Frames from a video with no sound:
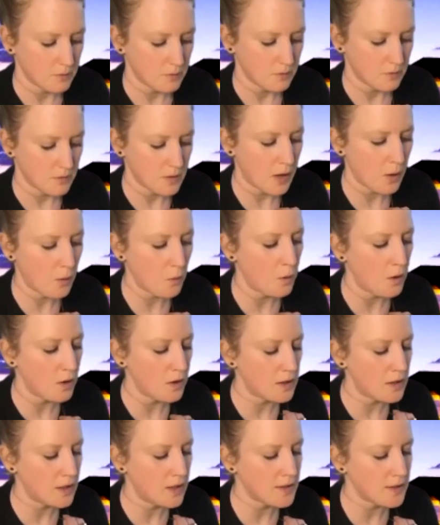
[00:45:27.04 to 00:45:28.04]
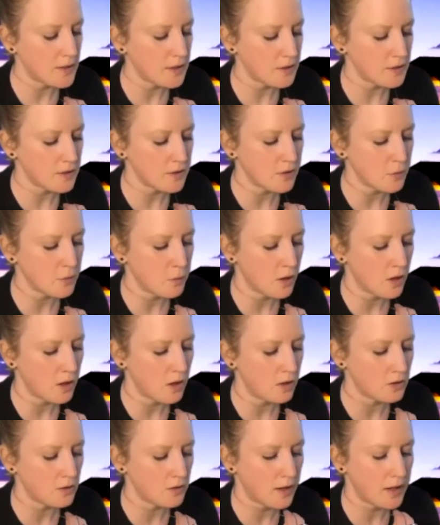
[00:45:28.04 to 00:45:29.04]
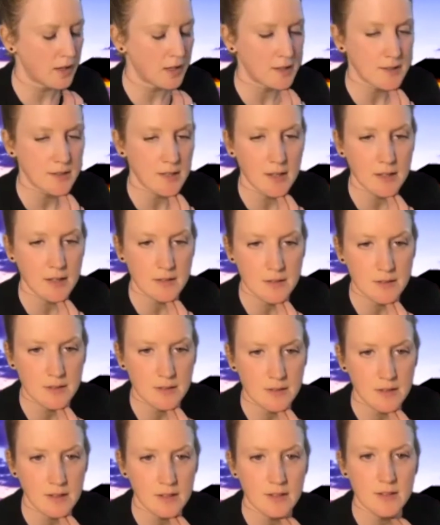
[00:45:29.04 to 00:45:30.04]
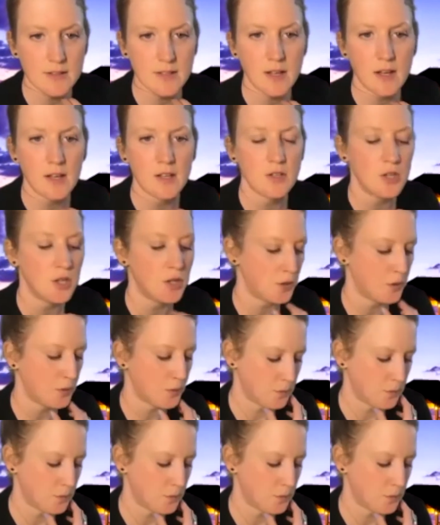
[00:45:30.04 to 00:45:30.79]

Now listen to the world that exists inside you.